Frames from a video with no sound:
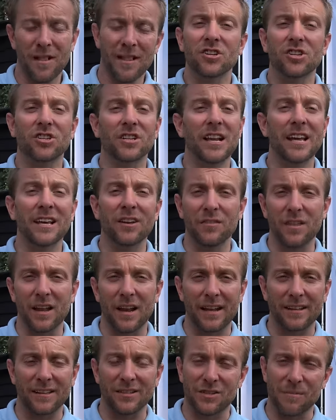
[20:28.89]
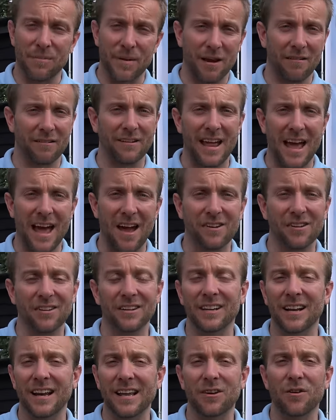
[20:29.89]
Just click on the link that's appearing now. You can
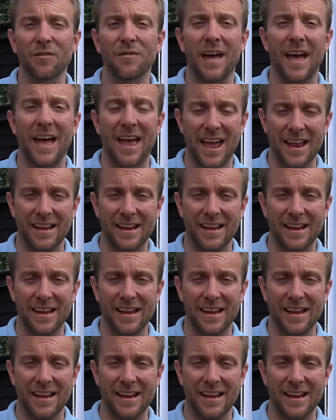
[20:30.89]
click on that